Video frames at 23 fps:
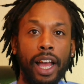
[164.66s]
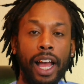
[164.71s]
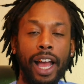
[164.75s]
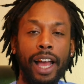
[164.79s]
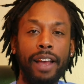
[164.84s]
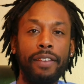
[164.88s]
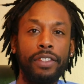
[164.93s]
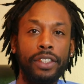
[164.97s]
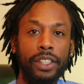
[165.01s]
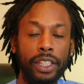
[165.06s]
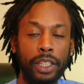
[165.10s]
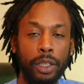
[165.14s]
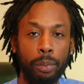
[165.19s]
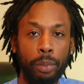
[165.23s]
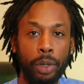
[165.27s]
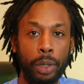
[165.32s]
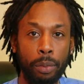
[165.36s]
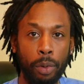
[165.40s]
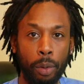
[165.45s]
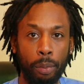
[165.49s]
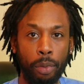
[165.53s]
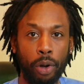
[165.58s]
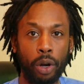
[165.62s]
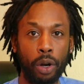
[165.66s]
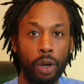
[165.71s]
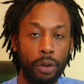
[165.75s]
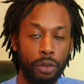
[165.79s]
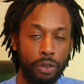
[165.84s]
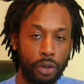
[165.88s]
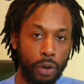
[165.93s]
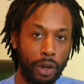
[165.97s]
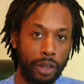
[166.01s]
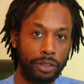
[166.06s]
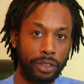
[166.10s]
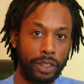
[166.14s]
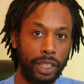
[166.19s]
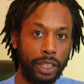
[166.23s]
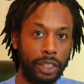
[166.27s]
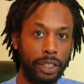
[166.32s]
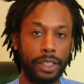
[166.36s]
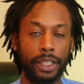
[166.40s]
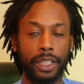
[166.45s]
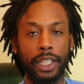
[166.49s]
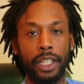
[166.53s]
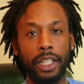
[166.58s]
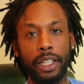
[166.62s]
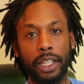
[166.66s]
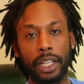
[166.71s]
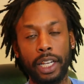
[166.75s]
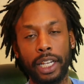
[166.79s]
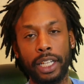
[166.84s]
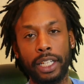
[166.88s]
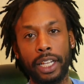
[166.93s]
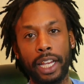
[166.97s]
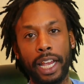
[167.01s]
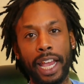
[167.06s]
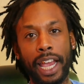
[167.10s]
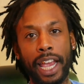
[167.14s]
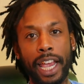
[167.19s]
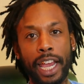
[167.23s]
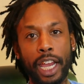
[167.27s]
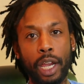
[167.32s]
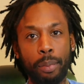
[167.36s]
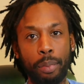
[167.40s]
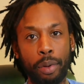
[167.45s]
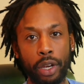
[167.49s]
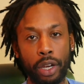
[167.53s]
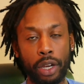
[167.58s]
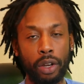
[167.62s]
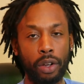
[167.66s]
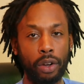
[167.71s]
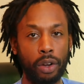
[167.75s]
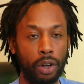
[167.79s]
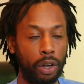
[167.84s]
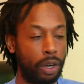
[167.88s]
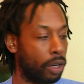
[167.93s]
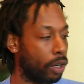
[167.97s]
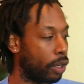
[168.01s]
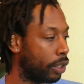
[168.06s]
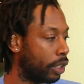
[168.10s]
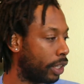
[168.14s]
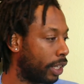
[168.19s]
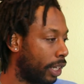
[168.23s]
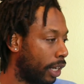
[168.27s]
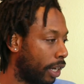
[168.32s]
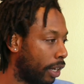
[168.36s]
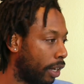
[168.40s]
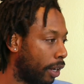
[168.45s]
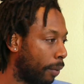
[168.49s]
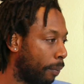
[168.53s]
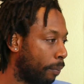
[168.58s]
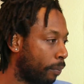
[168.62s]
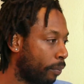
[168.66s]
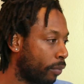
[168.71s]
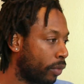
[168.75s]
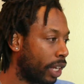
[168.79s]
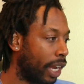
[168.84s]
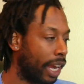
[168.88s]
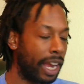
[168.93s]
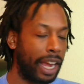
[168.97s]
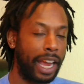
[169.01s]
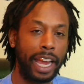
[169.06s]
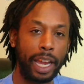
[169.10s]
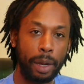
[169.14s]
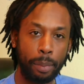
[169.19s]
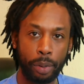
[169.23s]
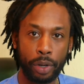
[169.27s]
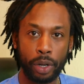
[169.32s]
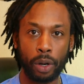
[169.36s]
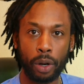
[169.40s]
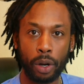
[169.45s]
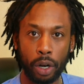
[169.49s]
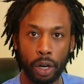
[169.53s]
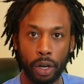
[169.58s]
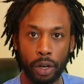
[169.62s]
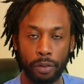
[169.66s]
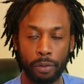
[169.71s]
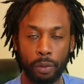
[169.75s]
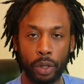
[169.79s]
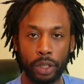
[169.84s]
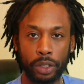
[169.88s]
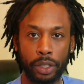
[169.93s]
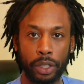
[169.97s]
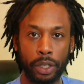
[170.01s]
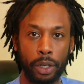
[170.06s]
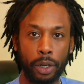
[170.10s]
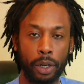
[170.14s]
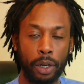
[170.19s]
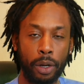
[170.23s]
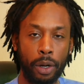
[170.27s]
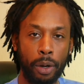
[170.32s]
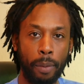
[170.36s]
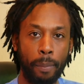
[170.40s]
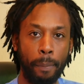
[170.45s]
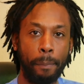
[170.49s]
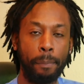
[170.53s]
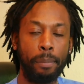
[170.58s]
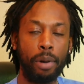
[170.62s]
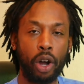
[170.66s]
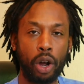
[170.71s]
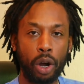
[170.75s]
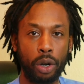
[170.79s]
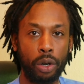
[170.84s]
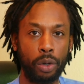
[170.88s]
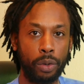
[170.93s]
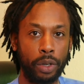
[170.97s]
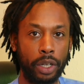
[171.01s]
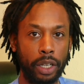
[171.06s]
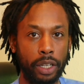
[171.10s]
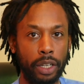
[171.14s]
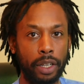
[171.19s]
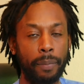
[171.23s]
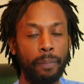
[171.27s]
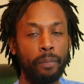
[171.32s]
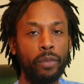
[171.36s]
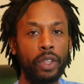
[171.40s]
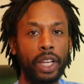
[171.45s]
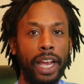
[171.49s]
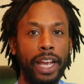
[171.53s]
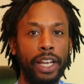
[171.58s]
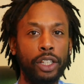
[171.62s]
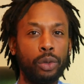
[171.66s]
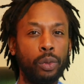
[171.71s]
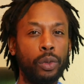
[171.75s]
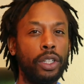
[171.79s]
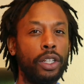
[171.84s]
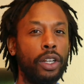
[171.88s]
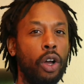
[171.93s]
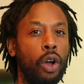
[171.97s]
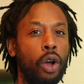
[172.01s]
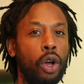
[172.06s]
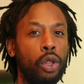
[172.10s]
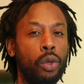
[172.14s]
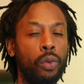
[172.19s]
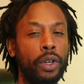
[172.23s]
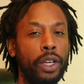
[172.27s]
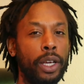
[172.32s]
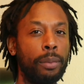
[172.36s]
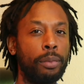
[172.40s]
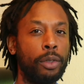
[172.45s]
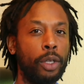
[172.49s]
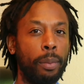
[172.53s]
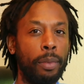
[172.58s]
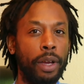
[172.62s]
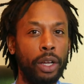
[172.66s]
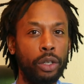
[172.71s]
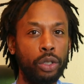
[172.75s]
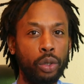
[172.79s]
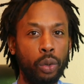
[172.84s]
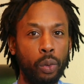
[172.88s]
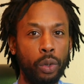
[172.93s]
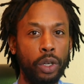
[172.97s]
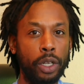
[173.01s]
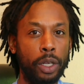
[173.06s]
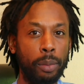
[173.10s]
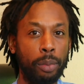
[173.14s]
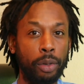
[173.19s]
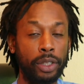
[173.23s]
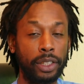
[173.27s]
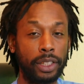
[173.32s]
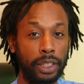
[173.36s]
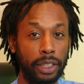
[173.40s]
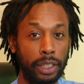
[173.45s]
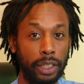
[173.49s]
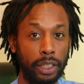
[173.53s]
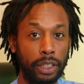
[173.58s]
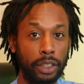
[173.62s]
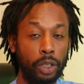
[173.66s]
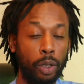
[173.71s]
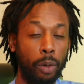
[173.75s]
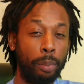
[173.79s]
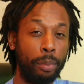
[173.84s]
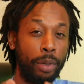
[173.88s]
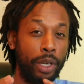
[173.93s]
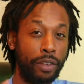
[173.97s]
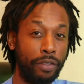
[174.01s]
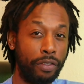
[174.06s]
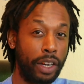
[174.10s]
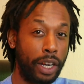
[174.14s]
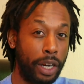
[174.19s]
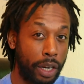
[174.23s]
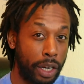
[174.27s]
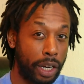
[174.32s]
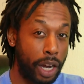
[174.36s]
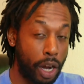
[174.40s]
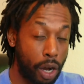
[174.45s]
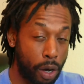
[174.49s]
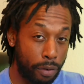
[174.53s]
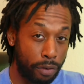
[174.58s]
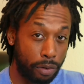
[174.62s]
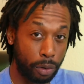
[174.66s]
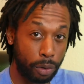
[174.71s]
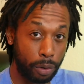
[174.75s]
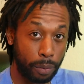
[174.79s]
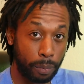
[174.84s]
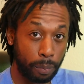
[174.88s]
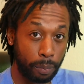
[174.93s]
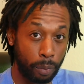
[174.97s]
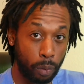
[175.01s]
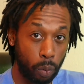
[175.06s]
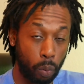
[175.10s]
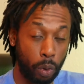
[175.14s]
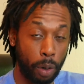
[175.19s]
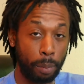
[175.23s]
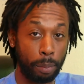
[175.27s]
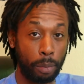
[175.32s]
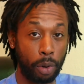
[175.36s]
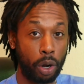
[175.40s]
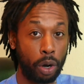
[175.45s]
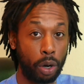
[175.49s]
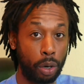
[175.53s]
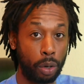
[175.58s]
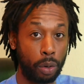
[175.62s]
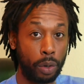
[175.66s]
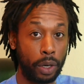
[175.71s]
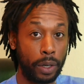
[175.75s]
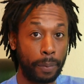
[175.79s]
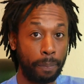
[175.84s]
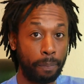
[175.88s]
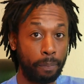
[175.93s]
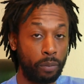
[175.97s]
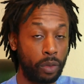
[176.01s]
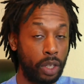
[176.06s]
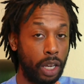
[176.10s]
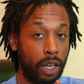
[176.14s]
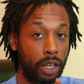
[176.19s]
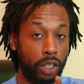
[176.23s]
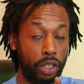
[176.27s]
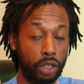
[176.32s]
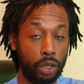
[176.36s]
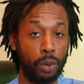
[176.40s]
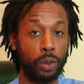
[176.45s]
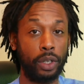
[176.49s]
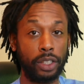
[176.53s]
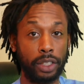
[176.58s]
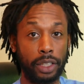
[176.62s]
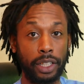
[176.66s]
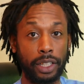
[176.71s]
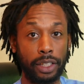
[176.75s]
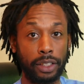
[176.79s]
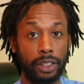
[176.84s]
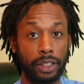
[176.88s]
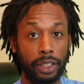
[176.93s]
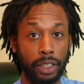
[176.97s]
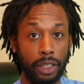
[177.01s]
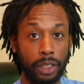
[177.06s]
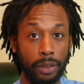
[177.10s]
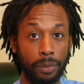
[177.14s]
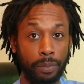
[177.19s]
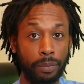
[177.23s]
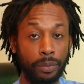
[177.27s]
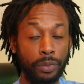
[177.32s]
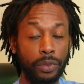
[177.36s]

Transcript: I've seen people borrow USDC and the APR, the uh, APR of what they're borrowing has went all the way up to about 20%. So be very careful when borrowing USDC.